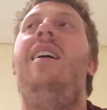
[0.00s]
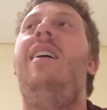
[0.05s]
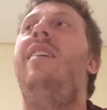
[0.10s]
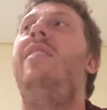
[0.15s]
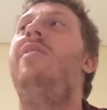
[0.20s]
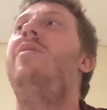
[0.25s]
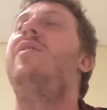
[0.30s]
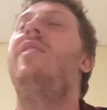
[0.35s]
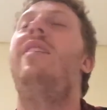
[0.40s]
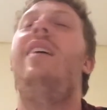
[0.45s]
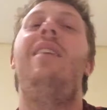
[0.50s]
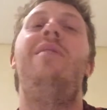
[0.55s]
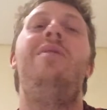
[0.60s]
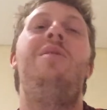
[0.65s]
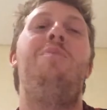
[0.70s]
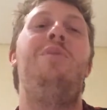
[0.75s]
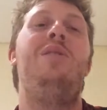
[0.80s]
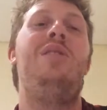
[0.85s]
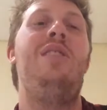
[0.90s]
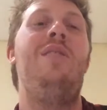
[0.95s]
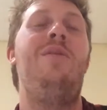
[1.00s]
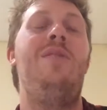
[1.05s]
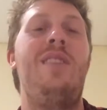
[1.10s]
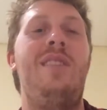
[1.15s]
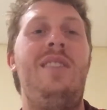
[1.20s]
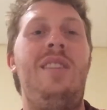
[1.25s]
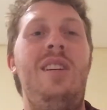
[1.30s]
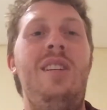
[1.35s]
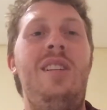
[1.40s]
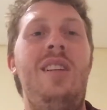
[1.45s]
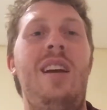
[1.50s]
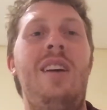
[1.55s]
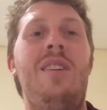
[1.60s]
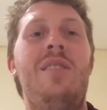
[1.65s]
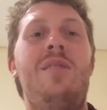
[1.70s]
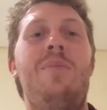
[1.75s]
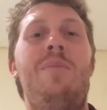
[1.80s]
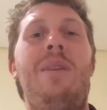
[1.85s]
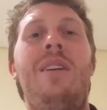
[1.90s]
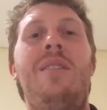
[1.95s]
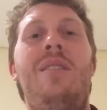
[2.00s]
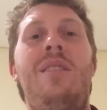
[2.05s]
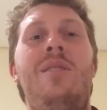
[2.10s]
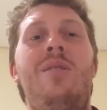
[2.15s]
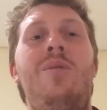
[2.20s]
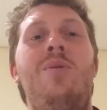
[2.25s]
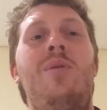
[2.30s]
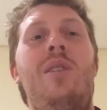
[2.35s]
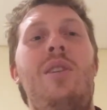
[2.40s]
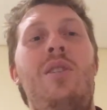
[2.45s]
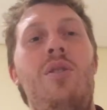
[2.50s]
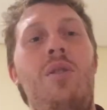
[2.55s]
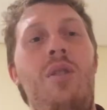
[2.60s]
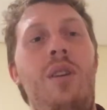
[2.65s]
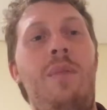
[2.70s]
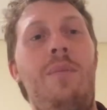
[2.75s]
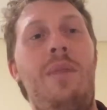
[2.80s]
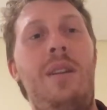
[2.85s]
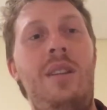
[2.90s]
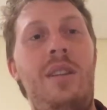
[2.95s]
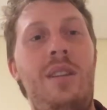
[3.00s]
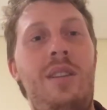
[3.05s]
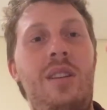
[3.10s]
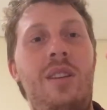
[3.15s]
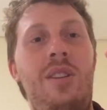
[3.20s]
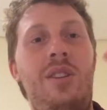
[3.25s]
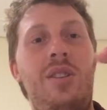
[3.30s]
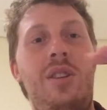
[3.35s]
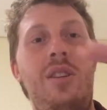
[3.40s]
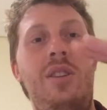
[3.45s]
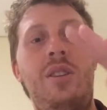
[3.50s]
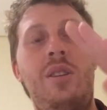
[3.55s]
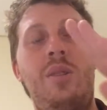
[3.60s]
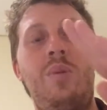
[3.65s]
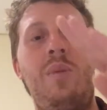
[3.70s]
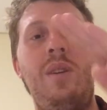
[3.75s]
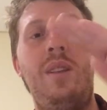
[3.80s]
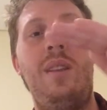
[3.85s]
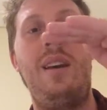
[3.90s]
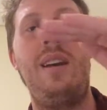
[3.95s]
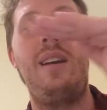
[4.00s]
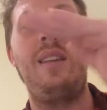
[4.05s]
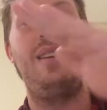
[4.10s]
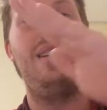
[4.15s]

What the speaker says: there's a lot of specific details about the story growing, but it essentially just went like